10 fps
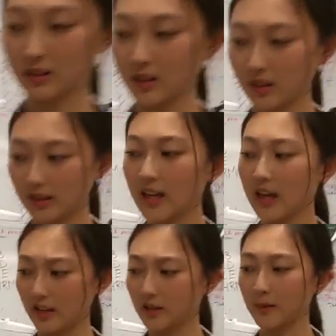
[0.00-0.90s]
Three
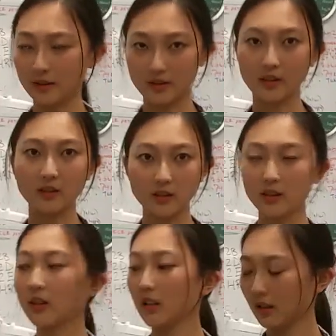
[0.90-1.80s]
yeah, seconds.
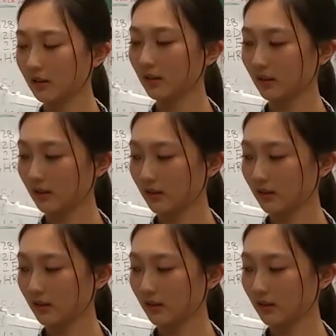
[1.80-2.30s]
Uh, huh